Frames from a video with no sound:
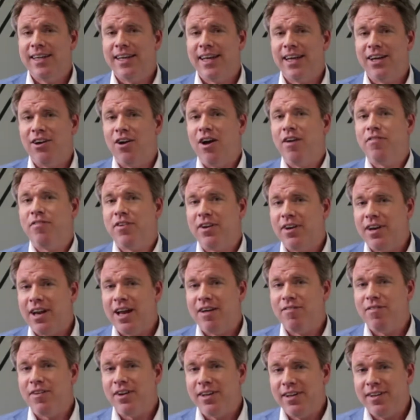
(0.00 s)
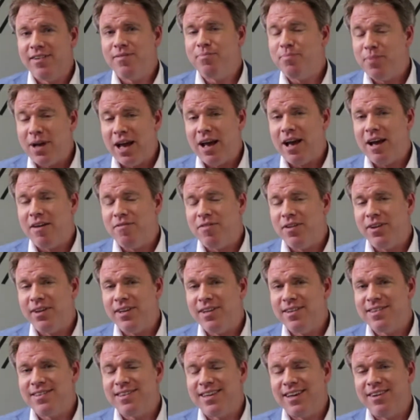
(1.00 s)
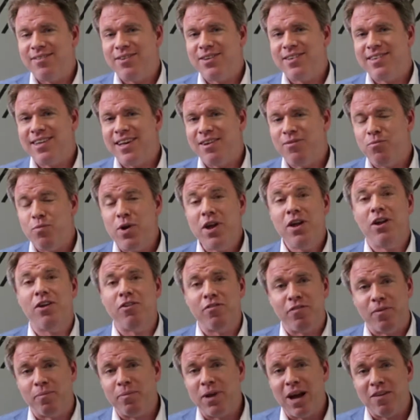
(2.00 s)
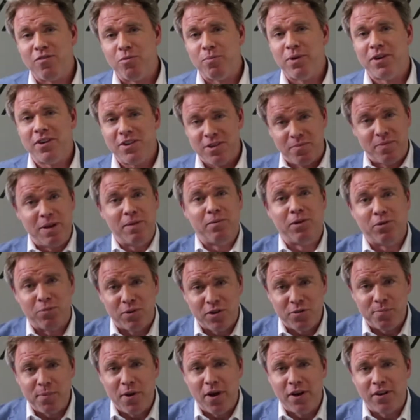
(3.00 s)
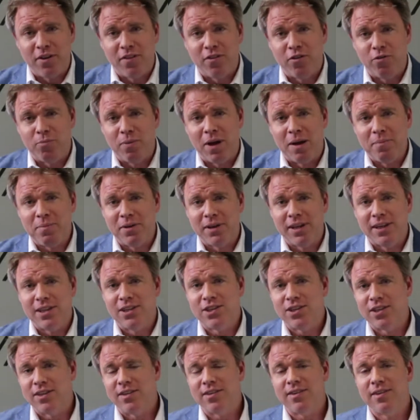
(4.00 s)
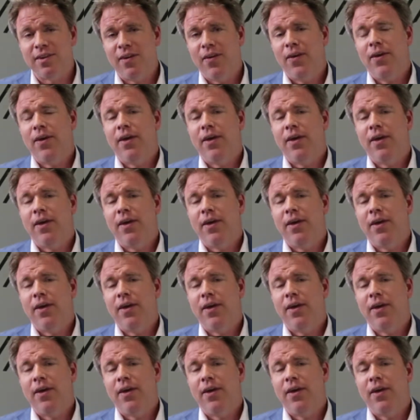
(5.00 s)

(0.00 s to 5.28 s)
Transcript: and often have the least, I would say, will from government to be able to respond to those populations.